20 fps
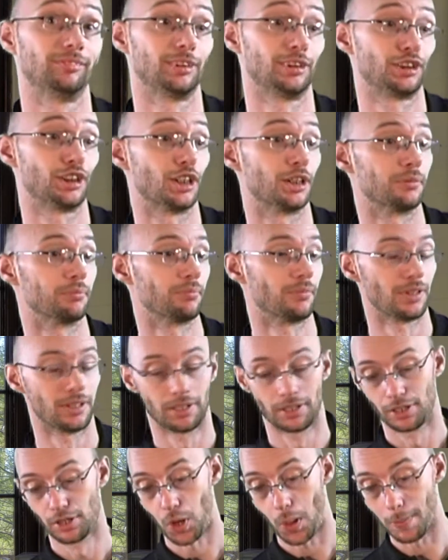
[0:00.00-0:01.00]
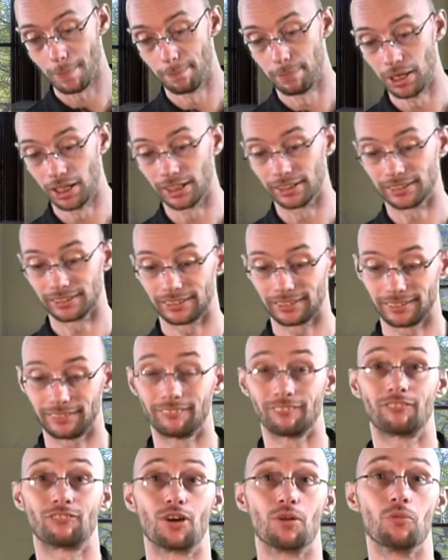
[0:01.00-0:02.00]
So, but
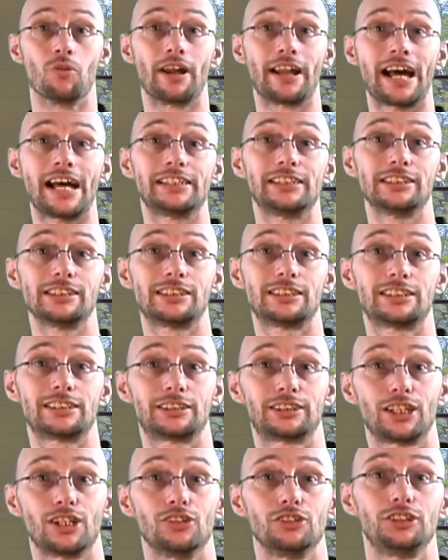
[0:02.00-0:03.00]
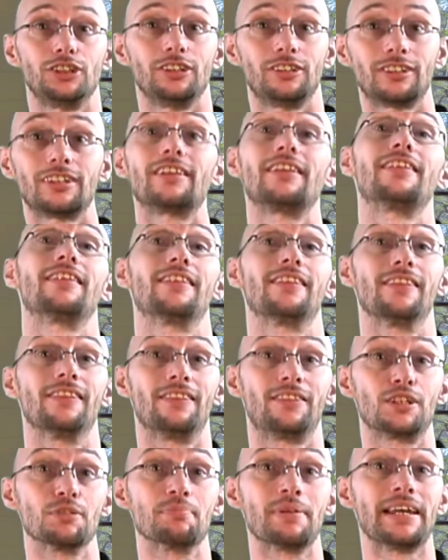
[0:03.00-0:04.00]
from what I just showed you,
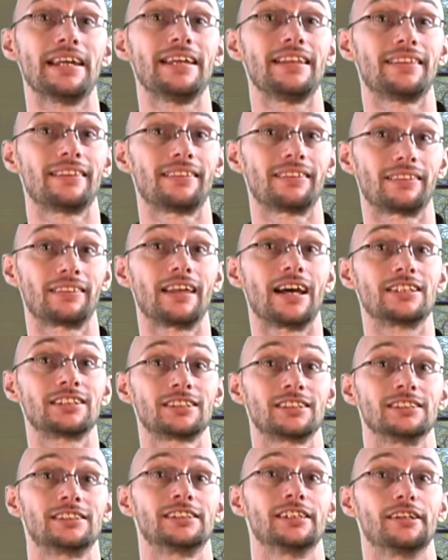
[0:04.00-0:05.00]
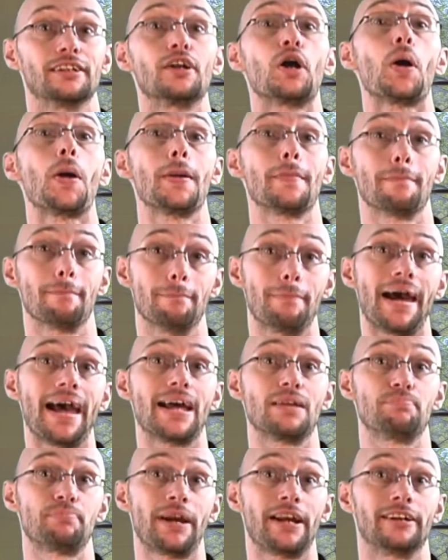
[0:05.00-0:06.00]
to me, that's considered
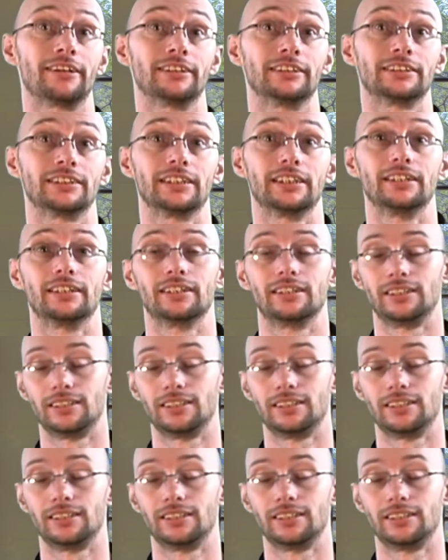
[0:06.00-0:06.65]
bad parenting.